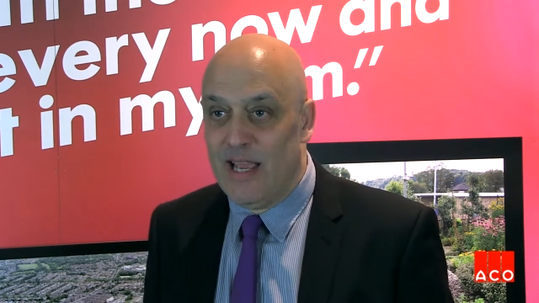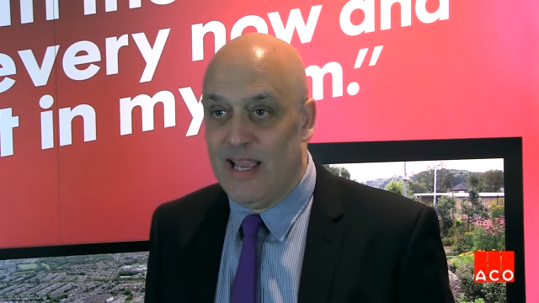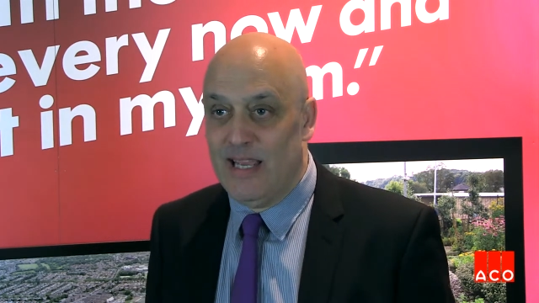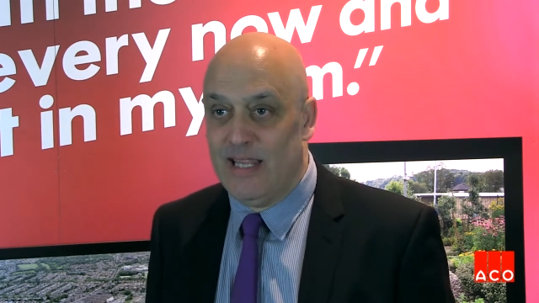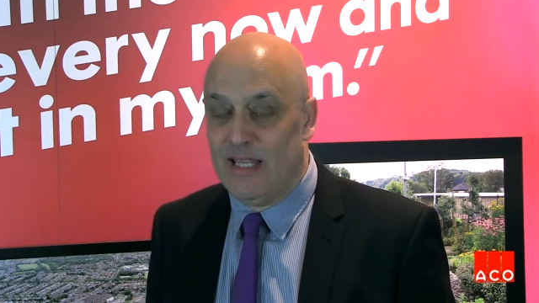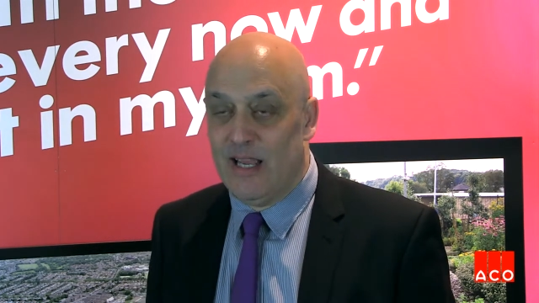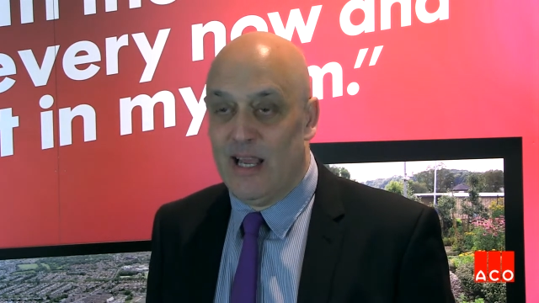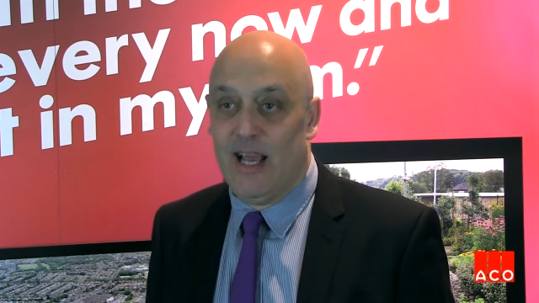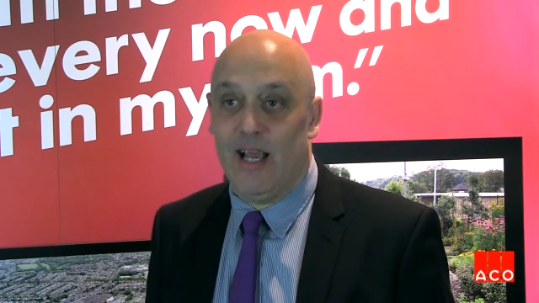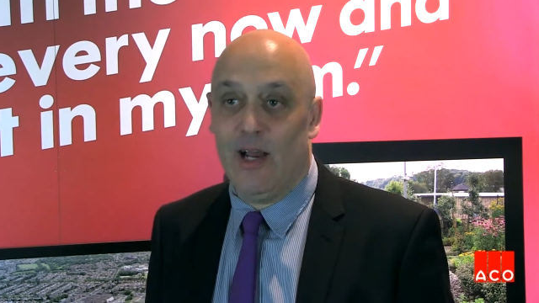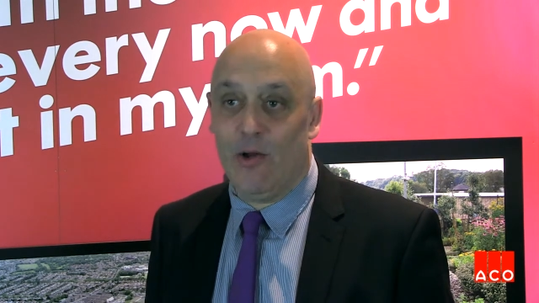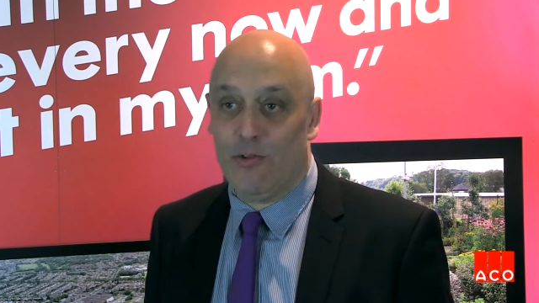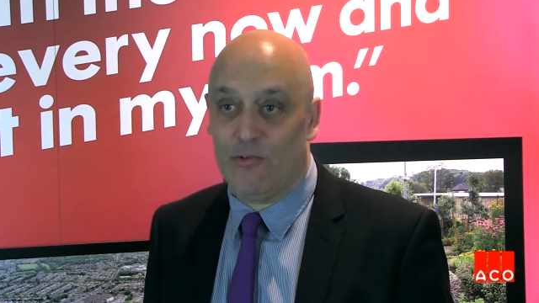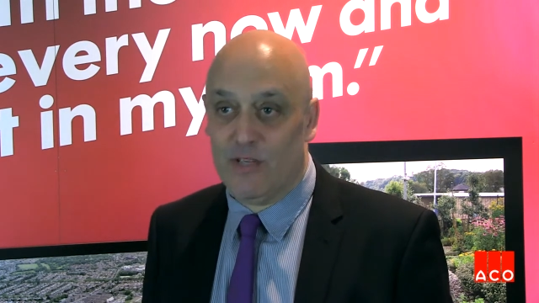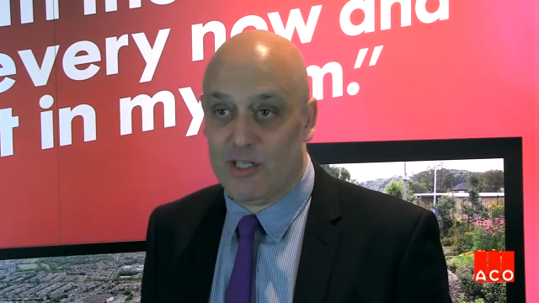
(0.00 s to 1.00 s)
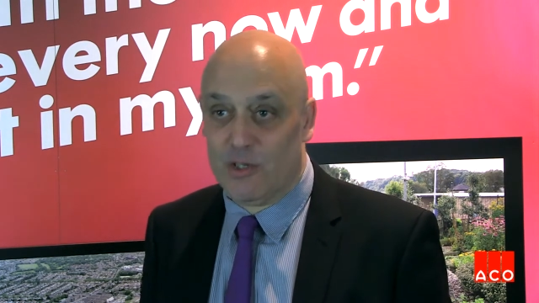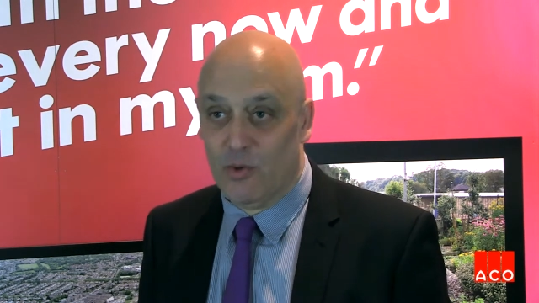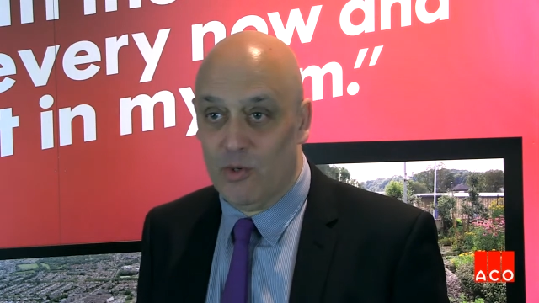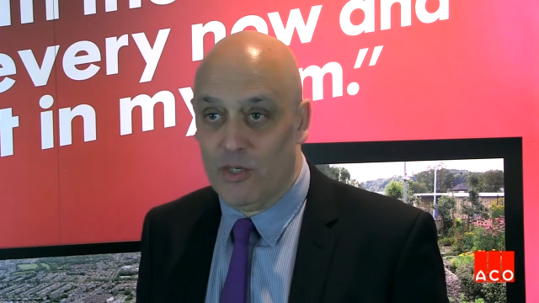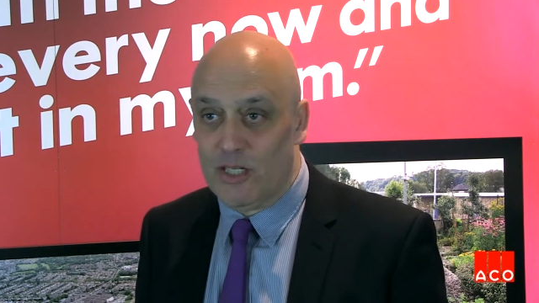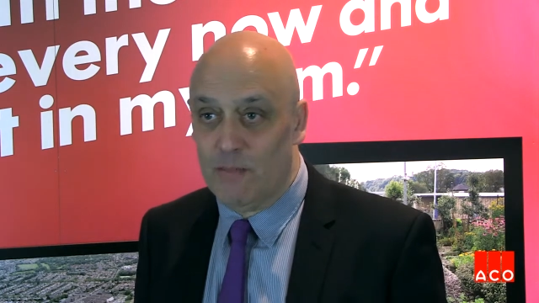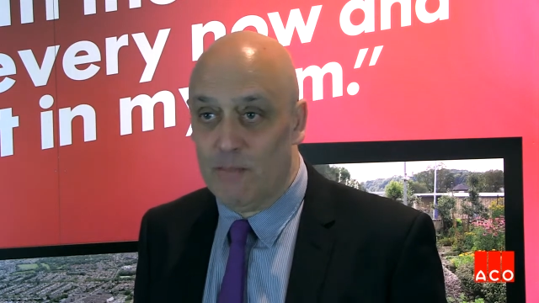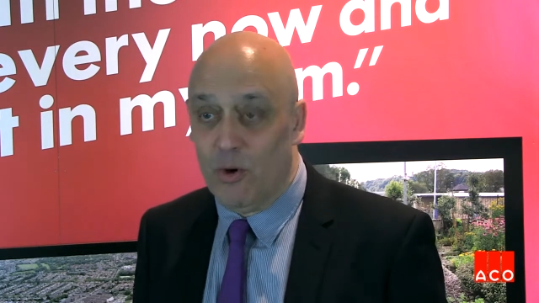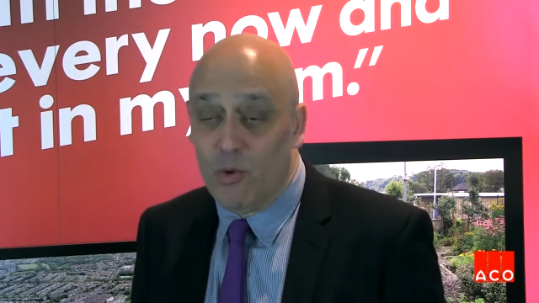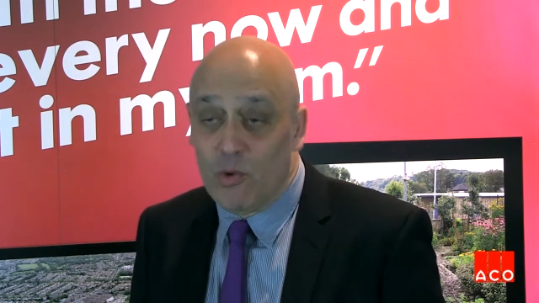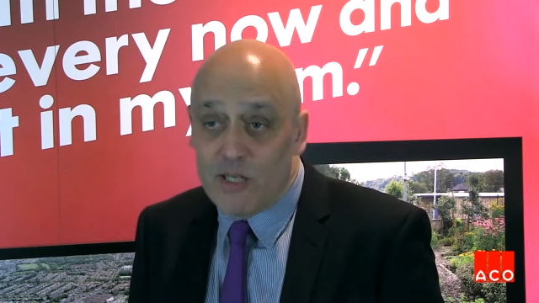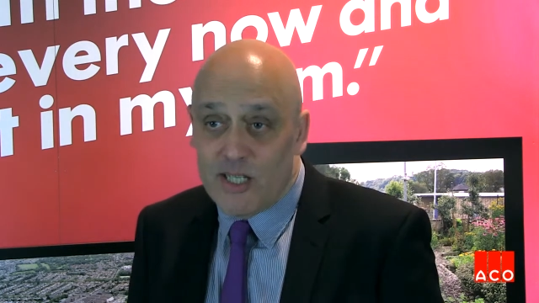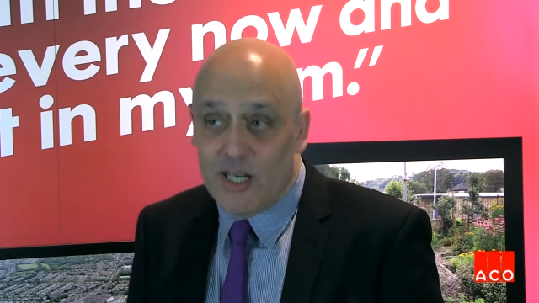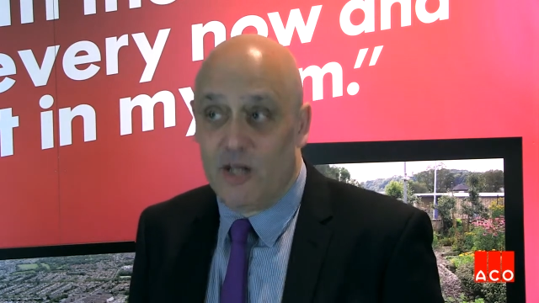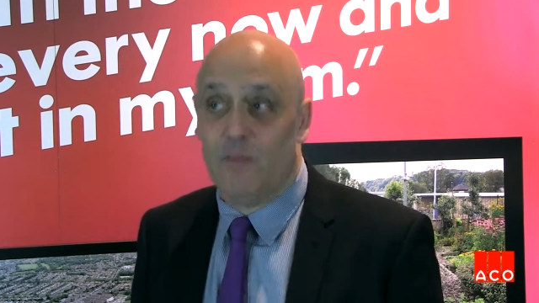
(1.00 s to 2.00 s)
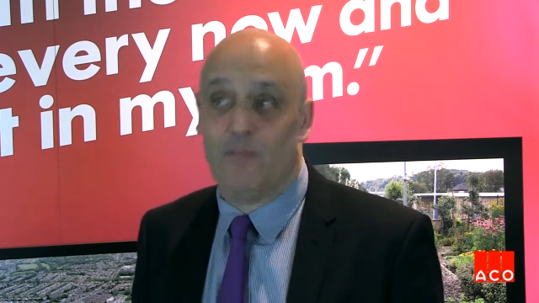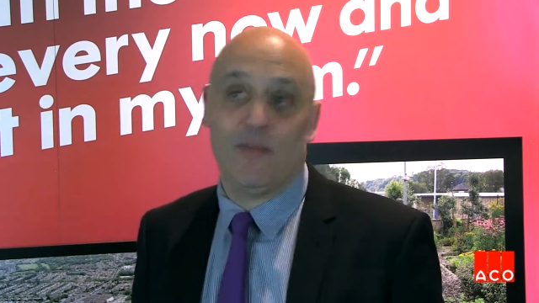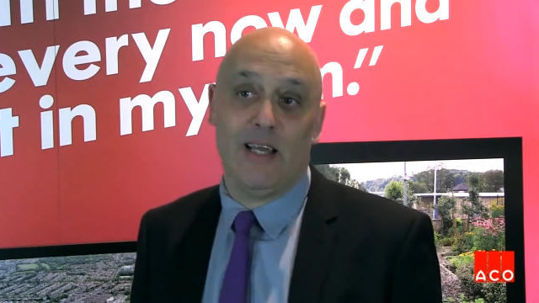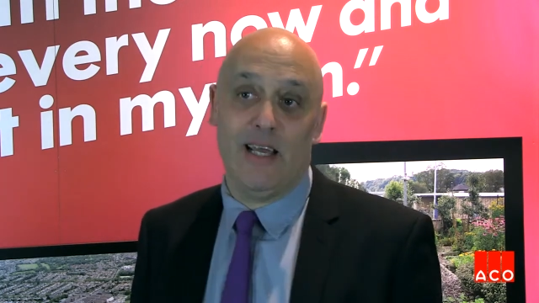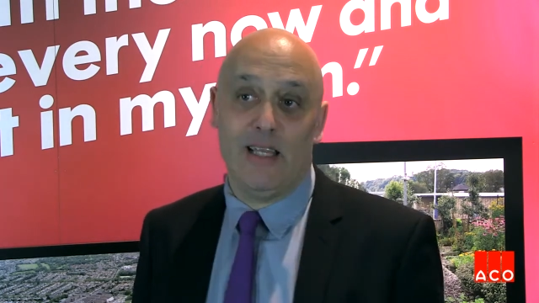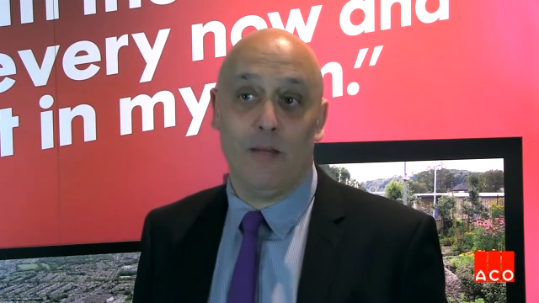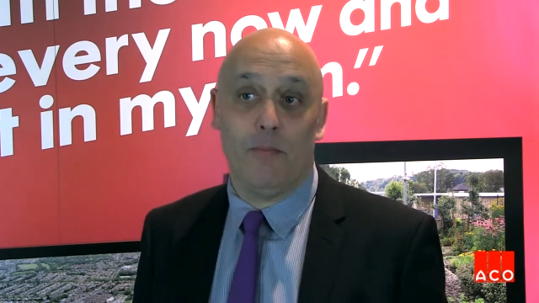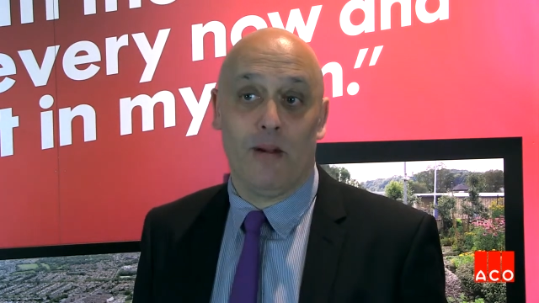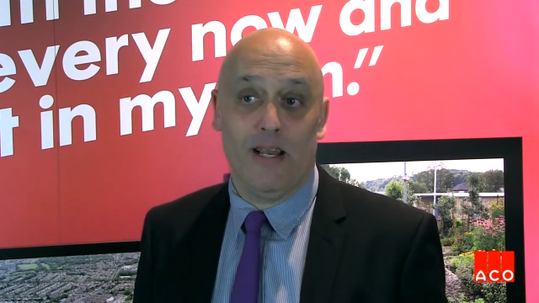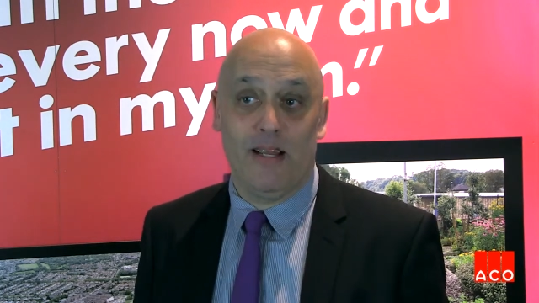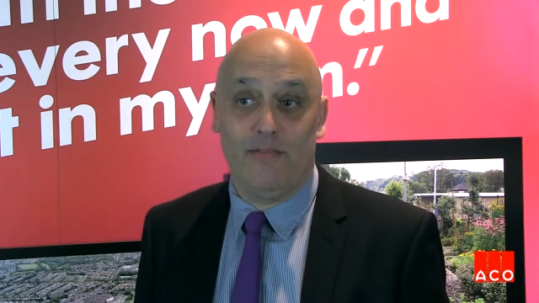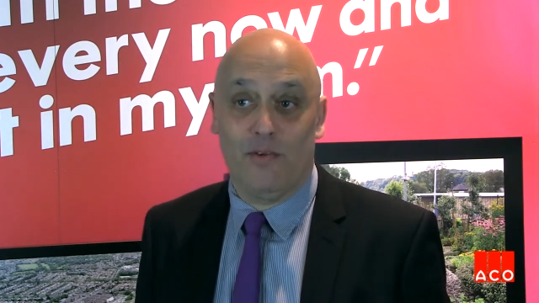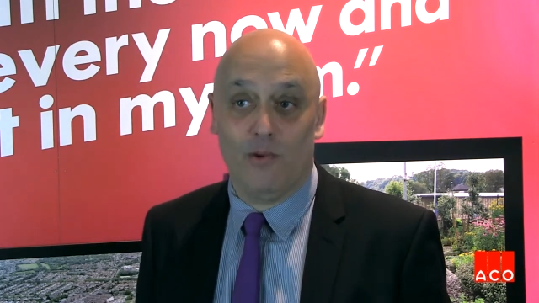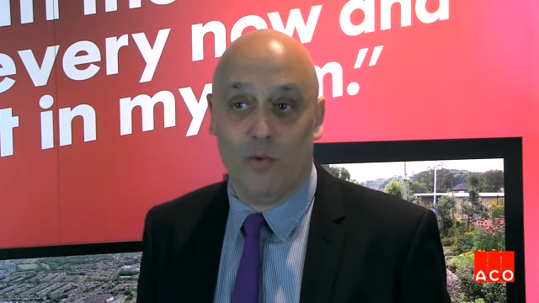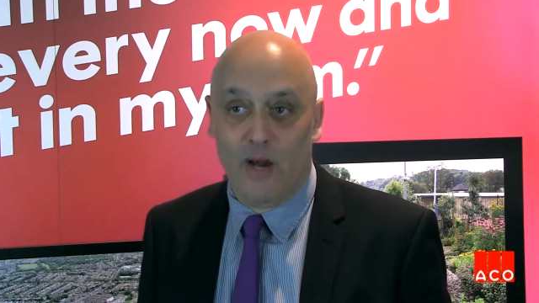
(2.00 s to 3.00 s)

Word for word: in a health resource, but also in a playful